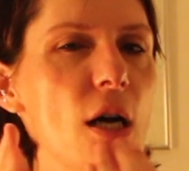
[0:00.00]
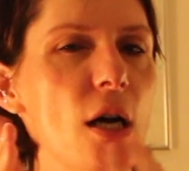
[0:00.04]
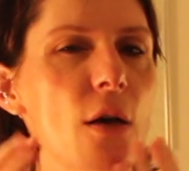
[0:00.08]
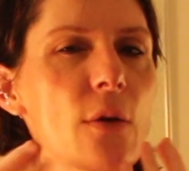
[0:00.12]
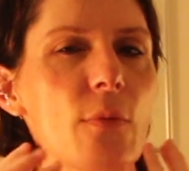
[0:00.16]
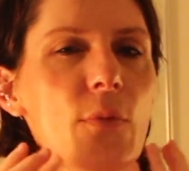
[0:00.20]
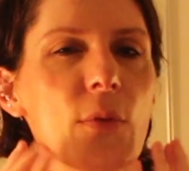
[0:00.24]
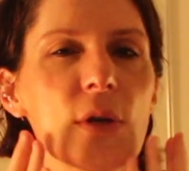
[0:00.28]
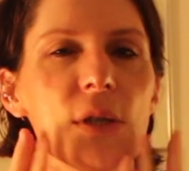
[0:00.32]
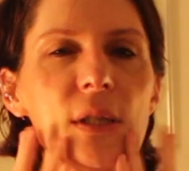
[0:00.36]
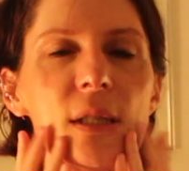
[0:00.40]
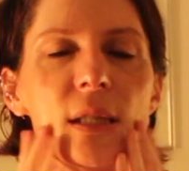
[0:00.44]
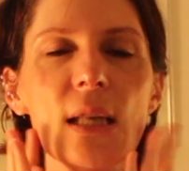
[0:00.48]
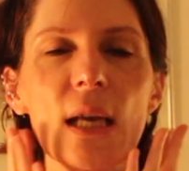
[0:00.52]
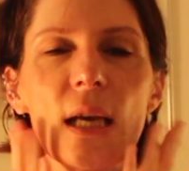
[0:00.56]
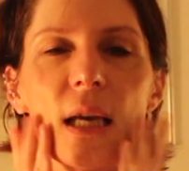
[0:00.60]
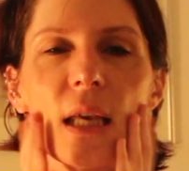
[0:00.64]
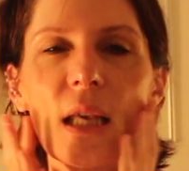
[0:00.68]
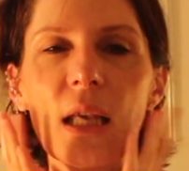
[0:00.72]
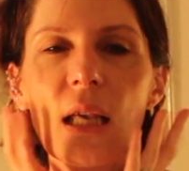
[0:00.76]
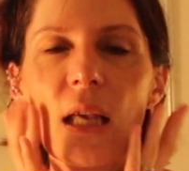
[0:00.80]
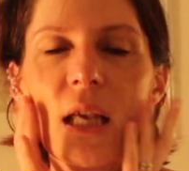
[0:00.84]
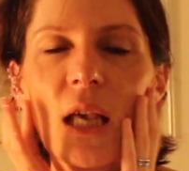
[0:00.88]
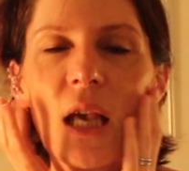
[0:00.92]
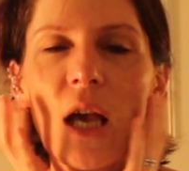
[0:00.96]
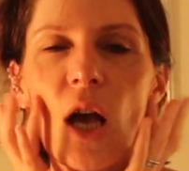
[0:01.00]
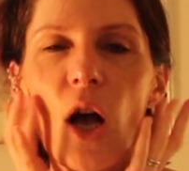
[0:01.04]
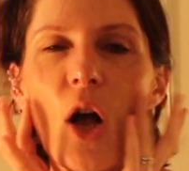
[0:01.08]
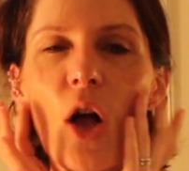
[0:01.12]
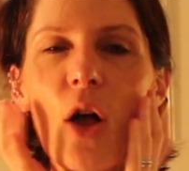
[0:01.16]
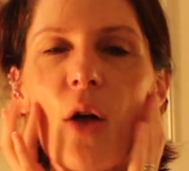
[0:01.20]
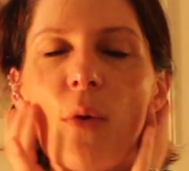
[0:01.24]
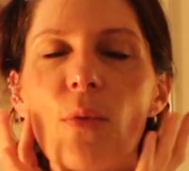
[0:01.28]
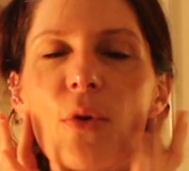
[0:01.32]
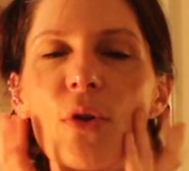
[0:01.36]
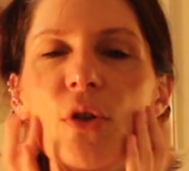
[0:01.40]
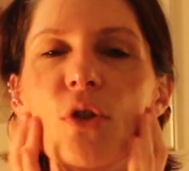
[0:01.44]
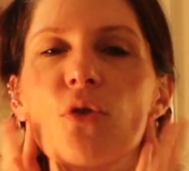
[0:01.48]
almost tacky,
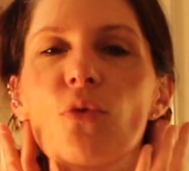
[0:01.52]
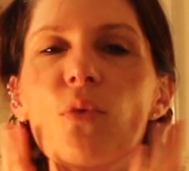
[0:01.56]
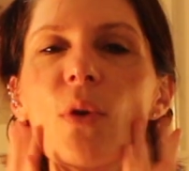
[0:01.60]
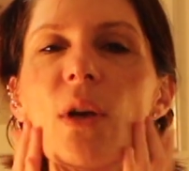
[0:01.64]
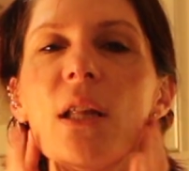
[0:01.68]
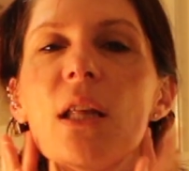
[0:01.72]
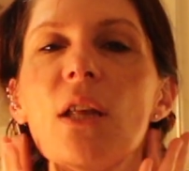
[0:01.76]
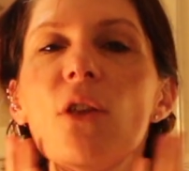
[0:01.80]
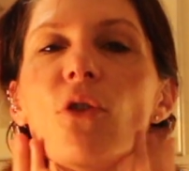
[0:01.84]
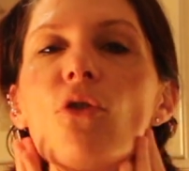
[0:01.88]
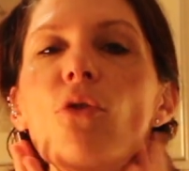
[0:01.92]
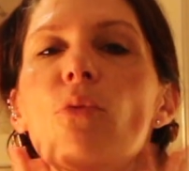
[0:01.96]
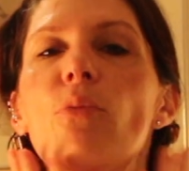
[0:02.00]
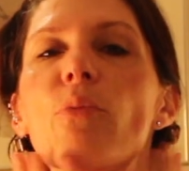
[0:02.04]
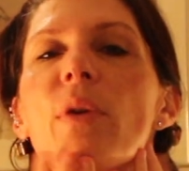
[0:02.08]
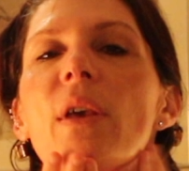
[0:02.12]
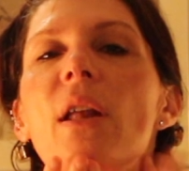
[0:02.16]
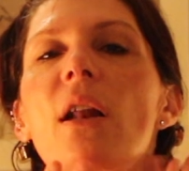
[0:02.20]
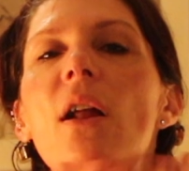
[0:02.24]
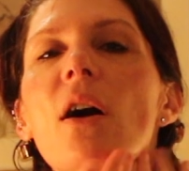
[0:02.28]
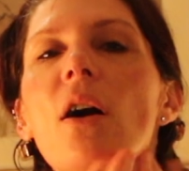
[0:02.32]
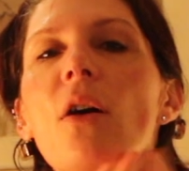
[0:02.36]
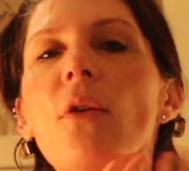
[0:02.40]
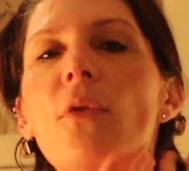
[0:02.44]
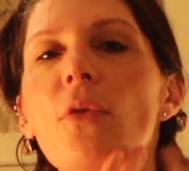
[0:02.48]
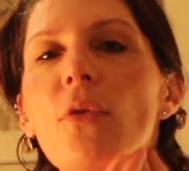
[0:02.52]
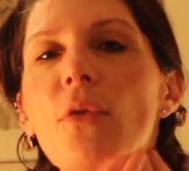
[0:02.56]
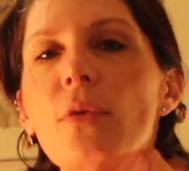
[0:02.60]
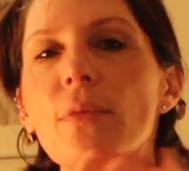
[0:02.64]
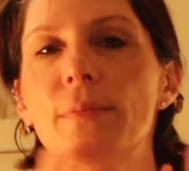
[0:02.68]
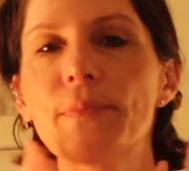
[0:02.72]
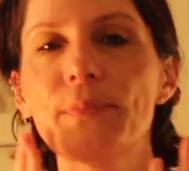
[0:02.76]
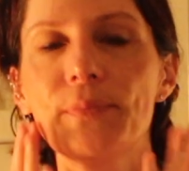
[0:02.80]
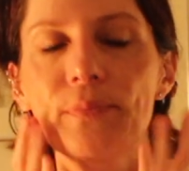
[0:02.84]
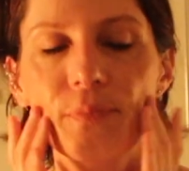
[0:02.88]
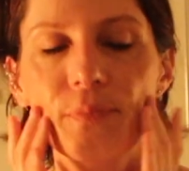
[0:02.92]
almost ready to peel off.